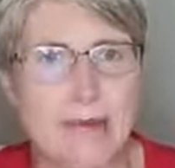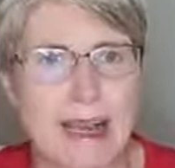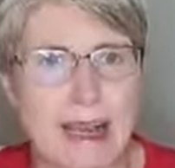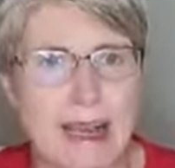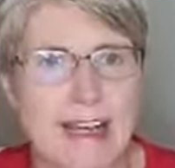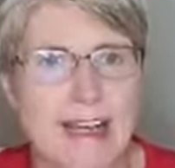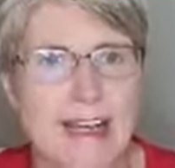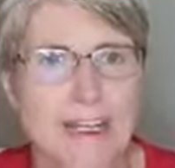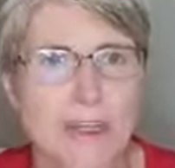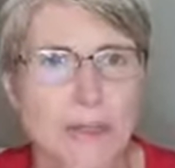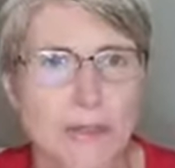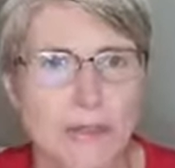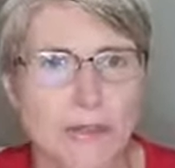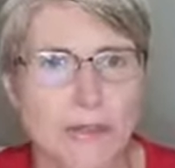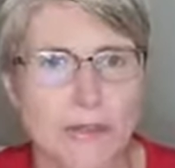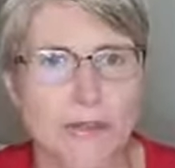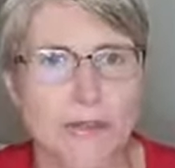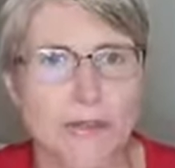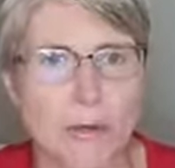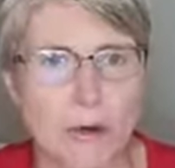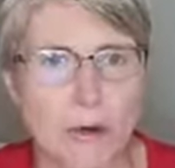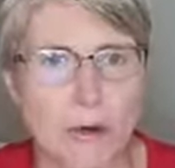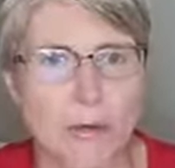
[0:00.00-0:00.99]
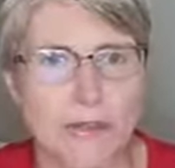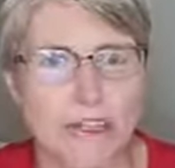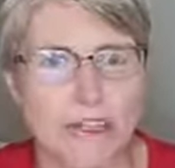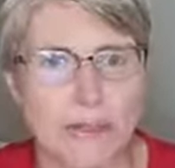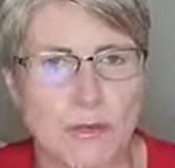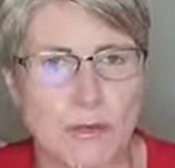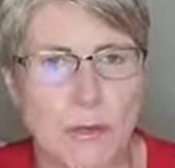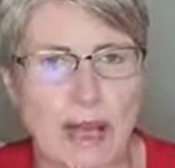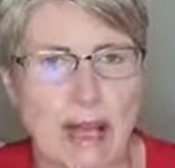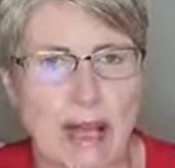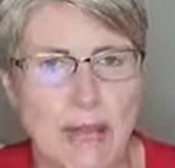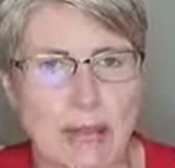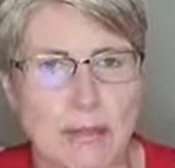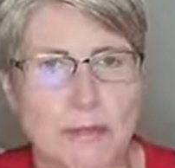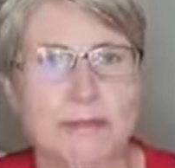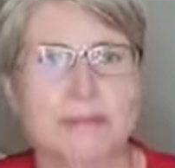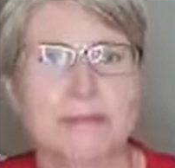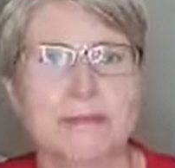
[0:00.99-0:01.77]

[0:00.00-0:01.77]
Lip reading: planning going forward as well.